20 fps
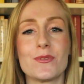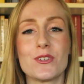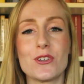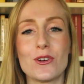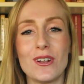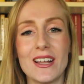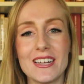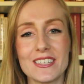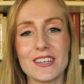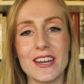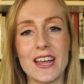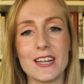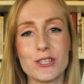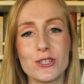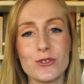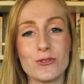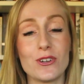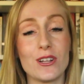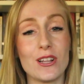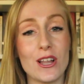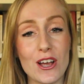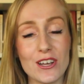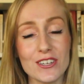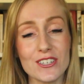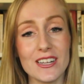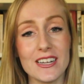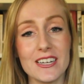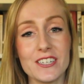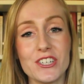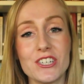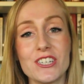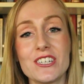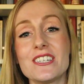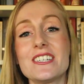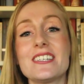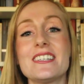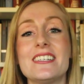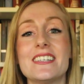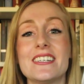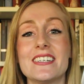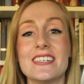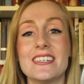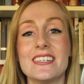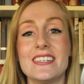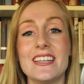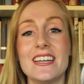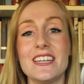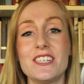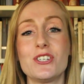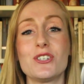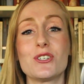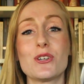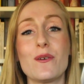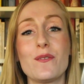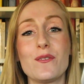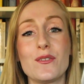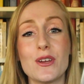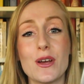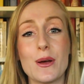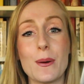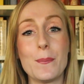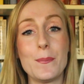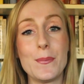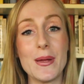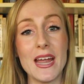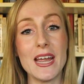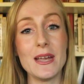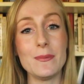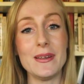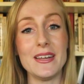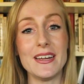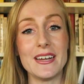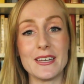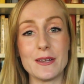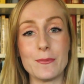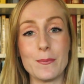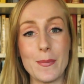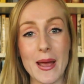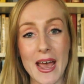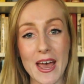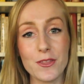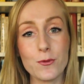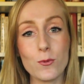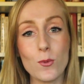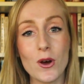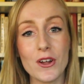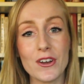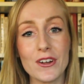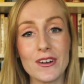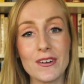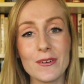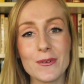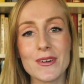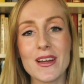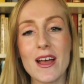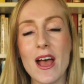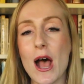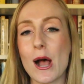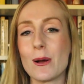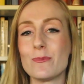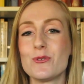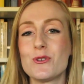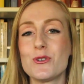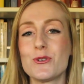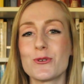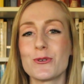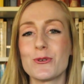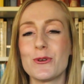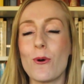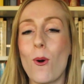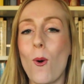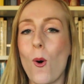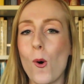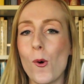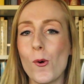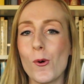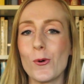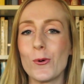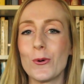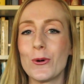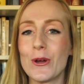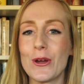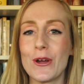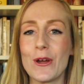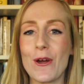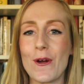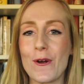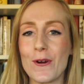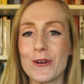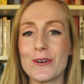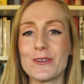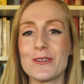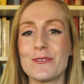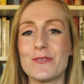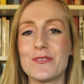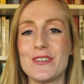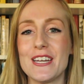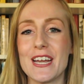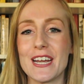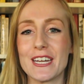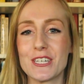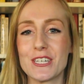So let's get to the last legend, the legend of the baby in the bathwater. I'm sure you all heard of the